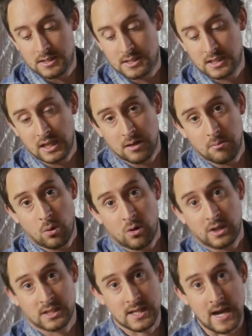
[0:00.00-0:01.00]
to get it
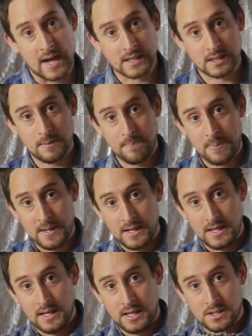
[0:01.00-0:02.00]
more exact
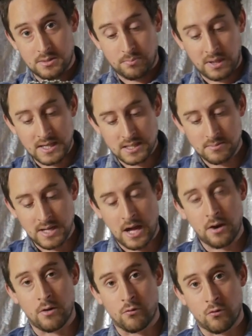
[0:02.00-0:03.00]
is to place them
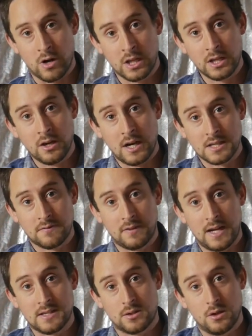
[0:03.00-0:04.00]
down on a really nice
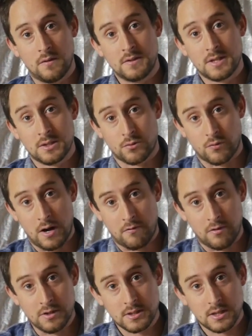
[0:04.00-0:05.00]
flat surface as a
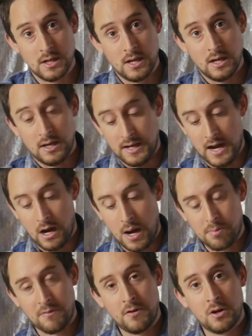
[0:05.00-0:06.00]
reference. Now,
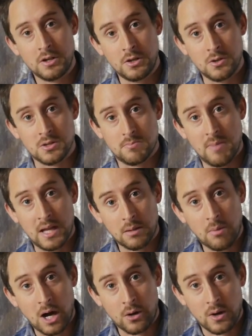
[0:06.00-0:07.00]
I prefer to use
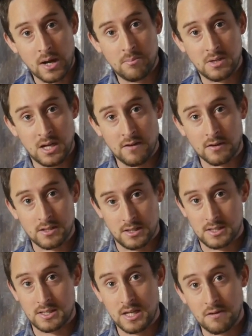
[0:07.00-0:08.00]
melamine or MDF because
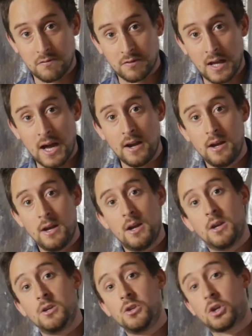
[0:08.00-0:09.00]
it's dead flat.
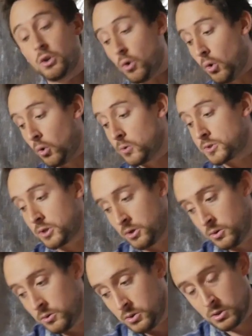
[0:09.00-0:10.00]
You can
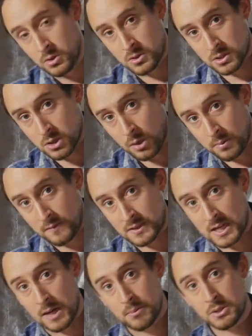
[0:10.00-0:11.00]
also use the top of your
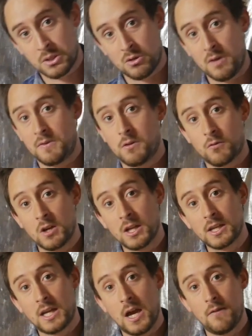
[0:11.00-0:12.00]
table saw if you're
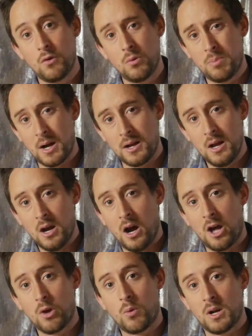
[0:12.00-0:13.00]
really careful, but
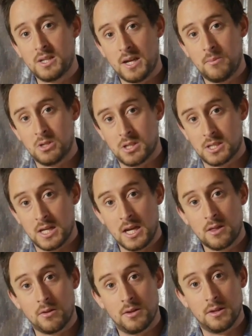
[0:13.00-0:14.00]
I don't want to damage the
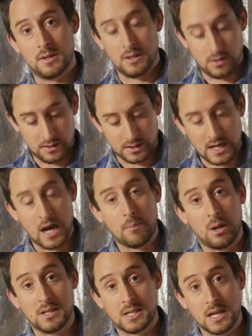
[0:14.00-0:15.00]
teeth on the
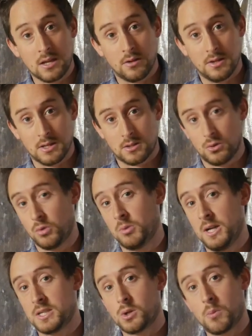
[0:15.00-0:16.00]
carbide teeth on these saw
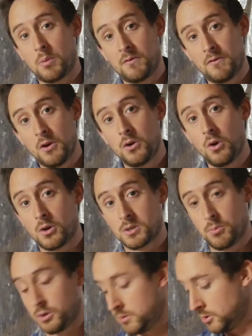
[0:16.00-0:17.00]
blades, so I prefer not
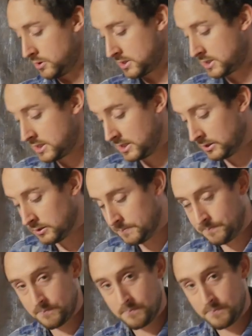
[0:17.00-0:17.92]
to put them onto steel.